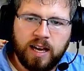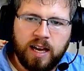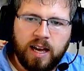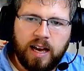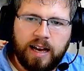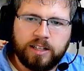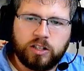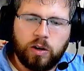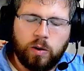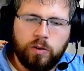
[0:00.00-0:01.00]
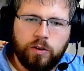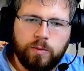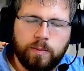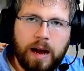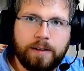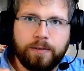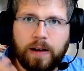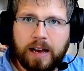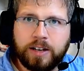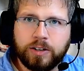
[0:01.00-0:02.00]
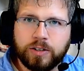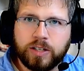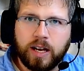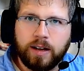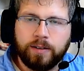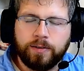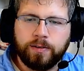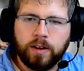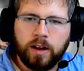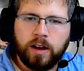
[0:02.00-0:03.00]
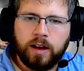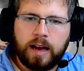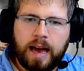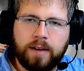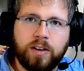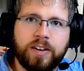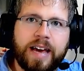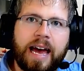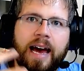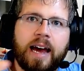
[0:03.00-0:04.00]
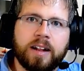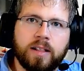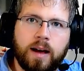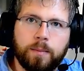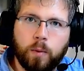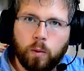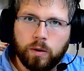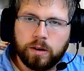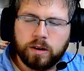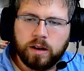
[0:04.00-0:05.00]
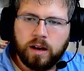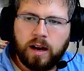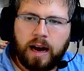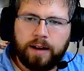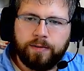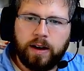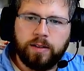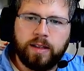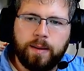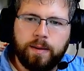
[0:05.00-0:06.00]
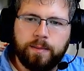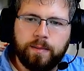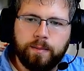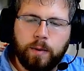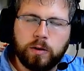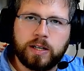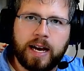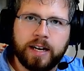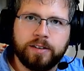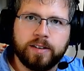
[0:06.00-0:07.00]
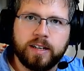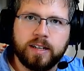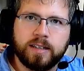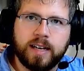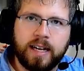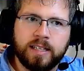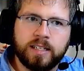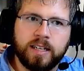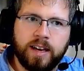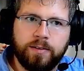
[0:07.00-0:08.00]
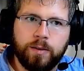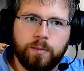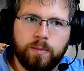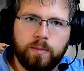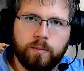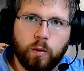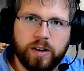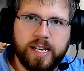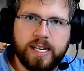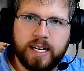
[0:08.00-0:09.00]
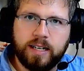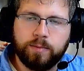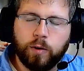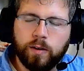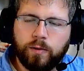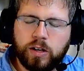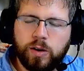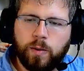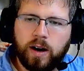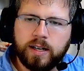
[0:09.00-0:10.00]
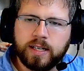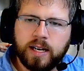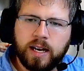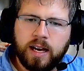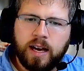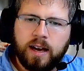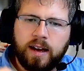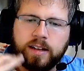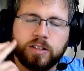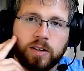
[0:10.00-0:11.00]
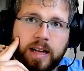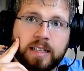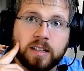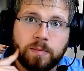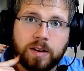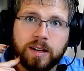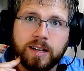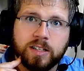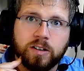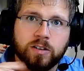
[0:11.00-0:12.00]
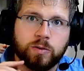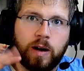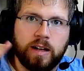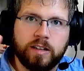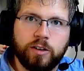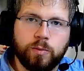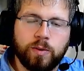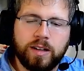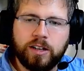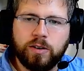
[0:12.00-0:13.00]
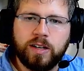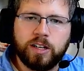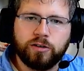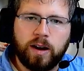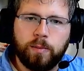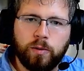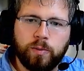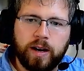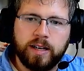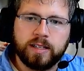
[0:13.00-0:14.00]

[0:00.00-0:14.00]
And so you might find yourself having to add a lot more. I found that most accurate tends to give you more detail, more of what you want. And so that's something to consider as well. You really do need to try both ways.